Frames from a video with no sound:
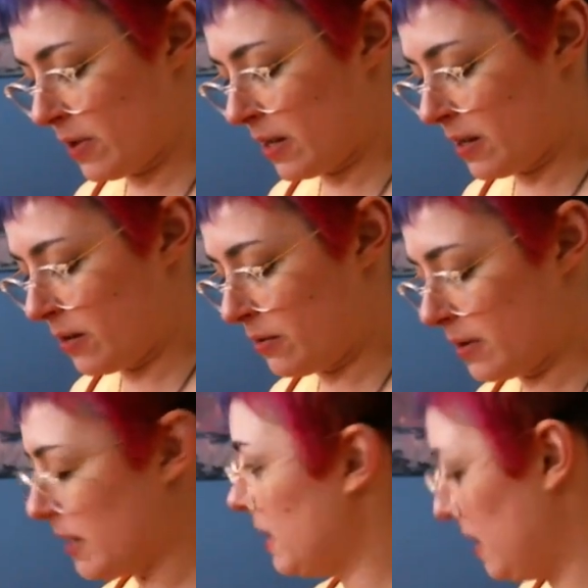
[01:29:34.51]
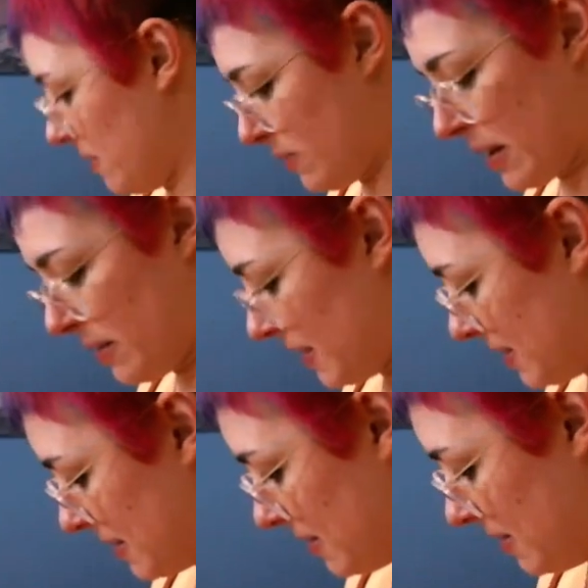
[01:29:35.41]
already. Wow, that is
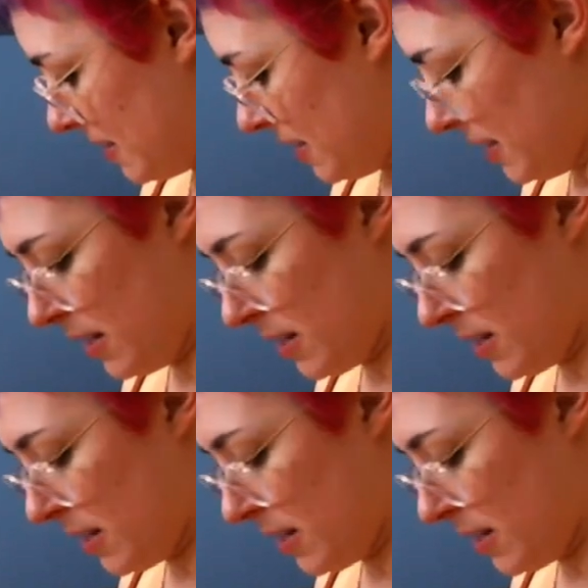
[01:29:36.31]
a thick yellow.